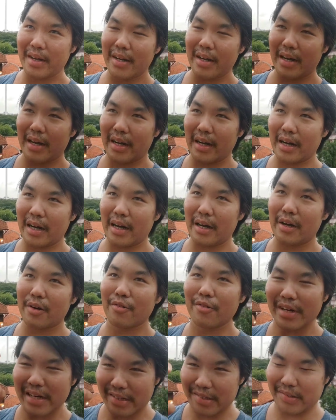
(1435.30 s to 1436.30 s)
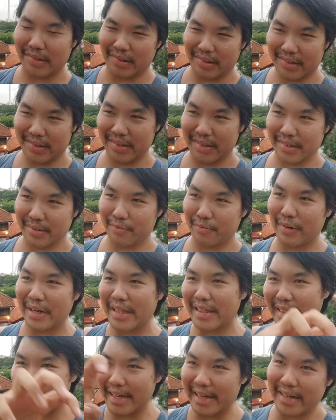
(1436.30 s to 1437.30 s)
resources
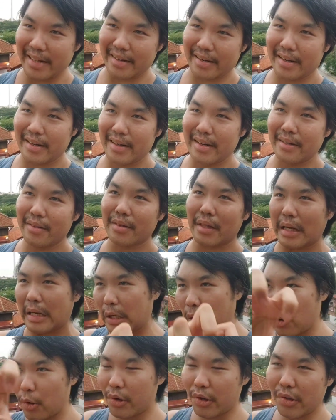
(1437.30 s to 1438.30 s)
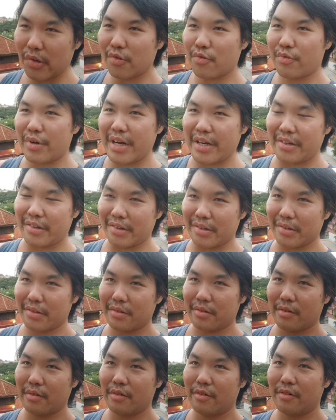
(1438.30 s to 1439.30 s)
within the local regions
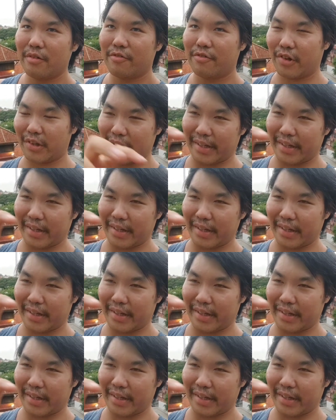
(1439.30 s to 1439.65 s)
for the